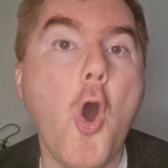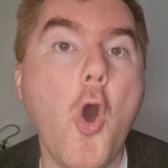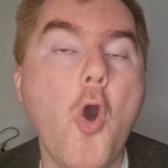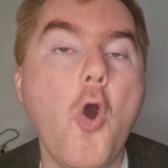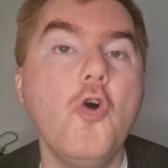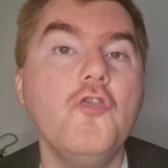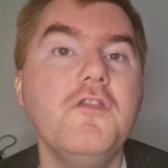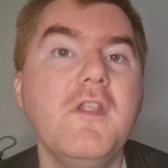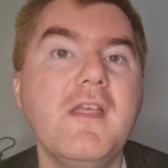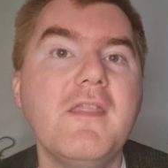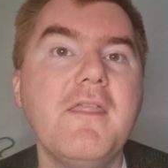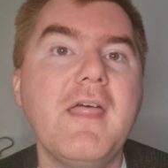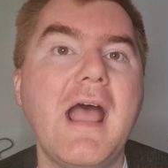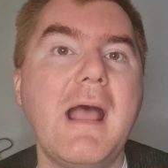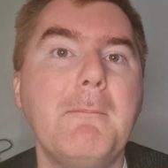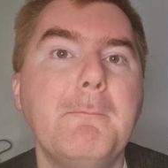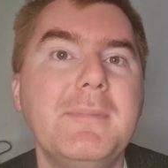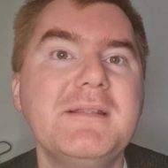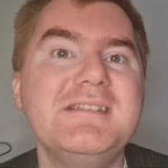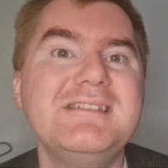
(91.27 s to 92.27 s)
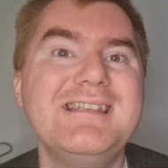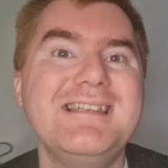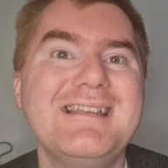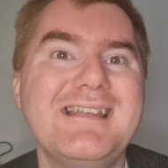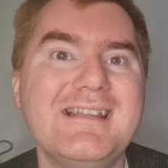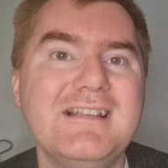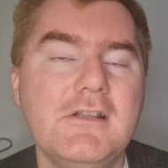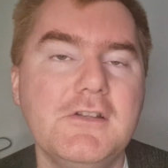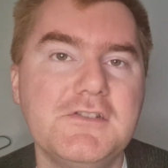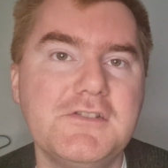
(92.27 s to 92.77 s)
on that
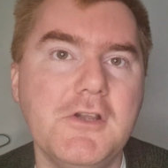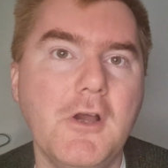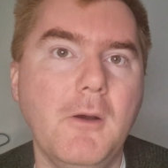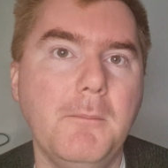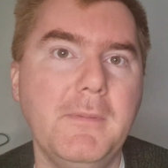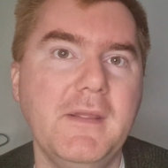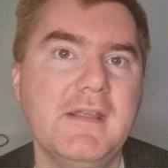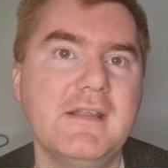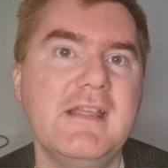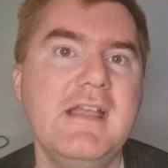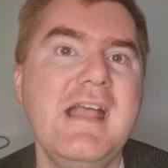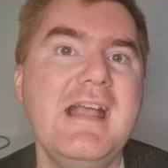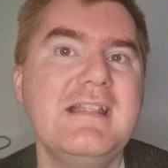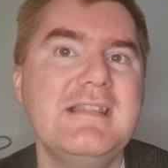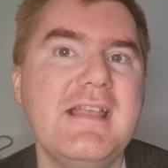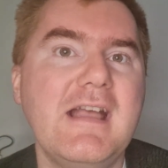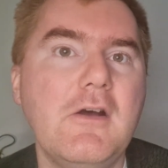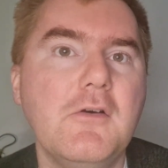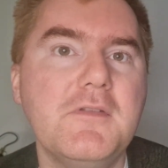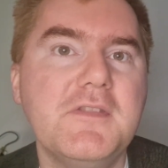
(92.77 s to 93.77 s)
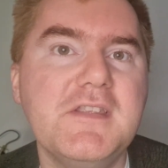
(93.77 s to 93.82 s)
particular topic. Now,